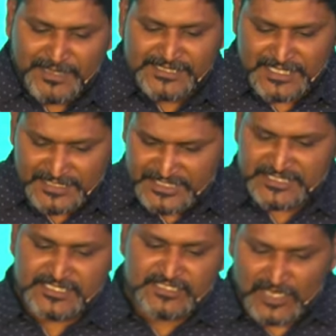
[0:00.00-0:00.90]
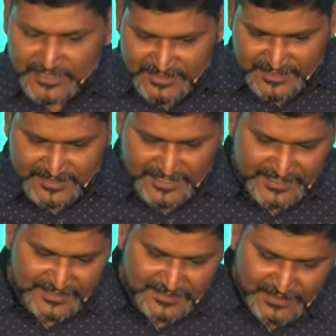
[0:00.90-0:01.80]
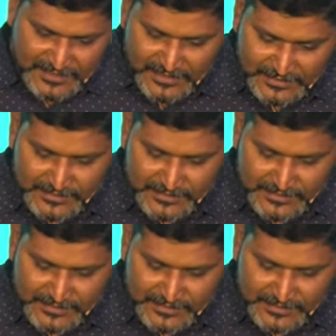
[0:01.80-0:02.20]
What basically Jesus taught us is this